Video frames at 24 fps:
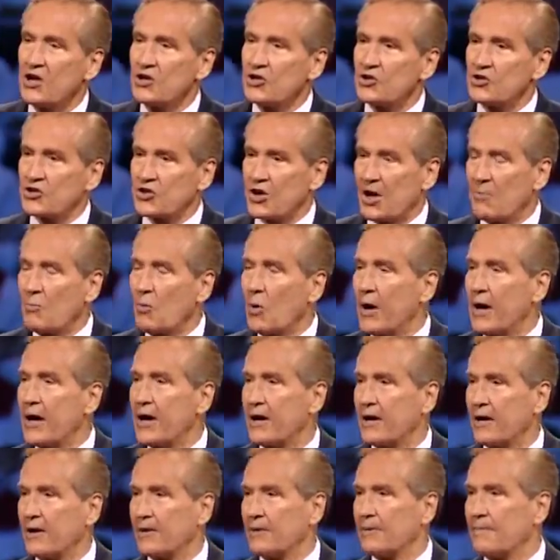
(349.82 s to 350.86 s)

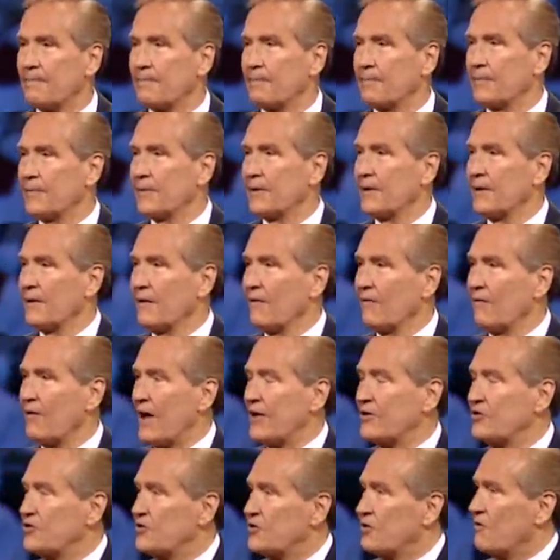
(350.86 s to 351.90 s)
somewhere.
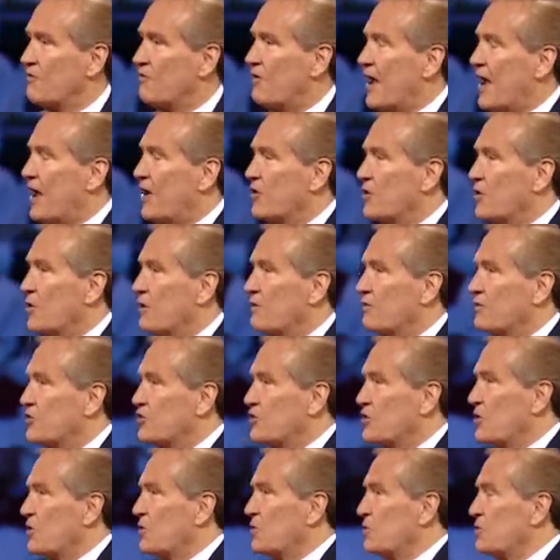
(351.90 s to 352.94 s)
That's the value of a
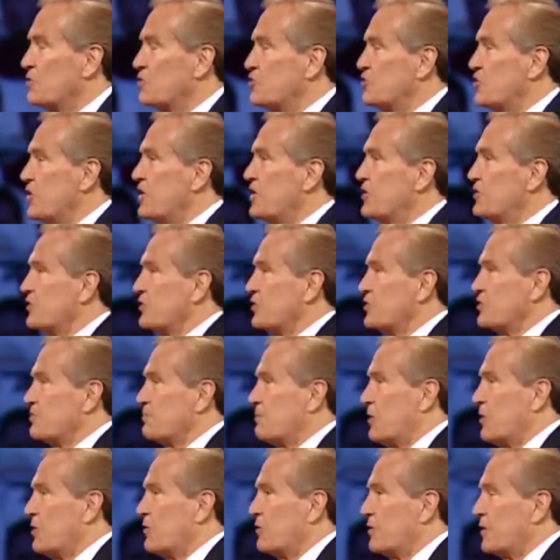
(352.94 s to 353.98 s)
soul. Jesus
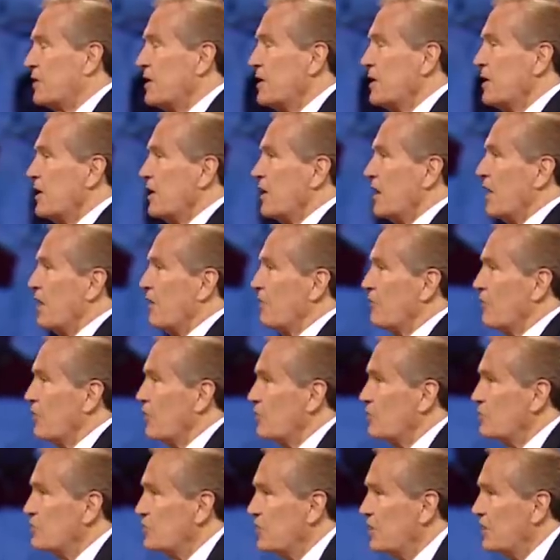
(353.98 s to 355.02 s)
spoke of
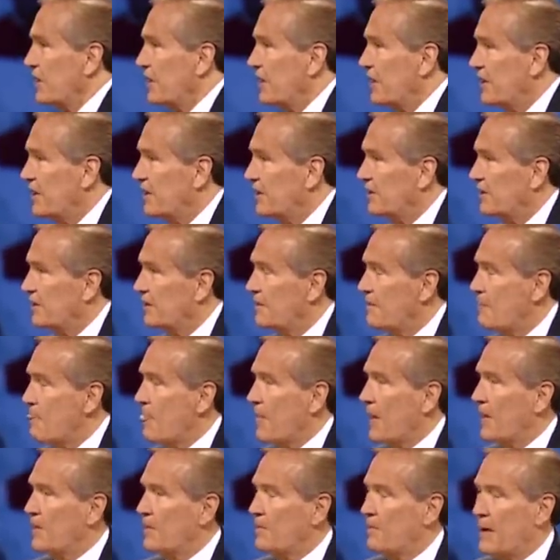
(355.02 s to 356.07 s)
those in hell,
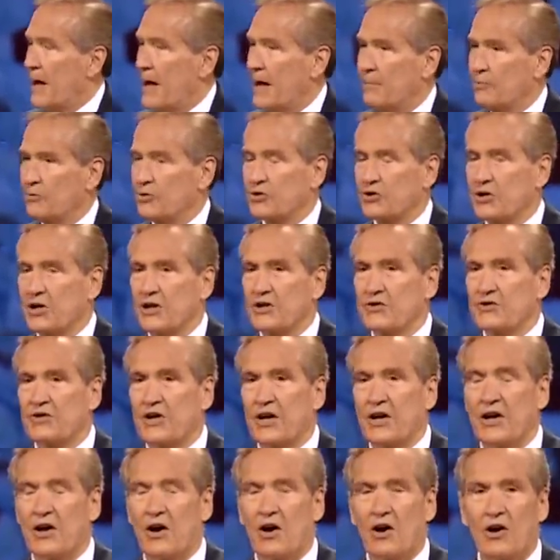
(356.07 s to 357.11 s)
and the Bible says
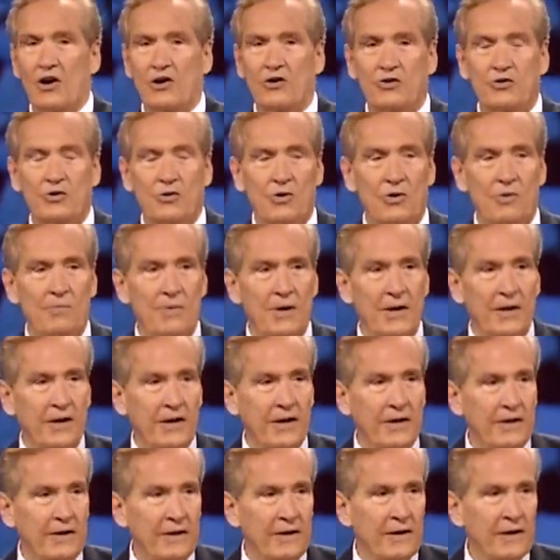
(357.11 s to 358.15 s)
they are tormented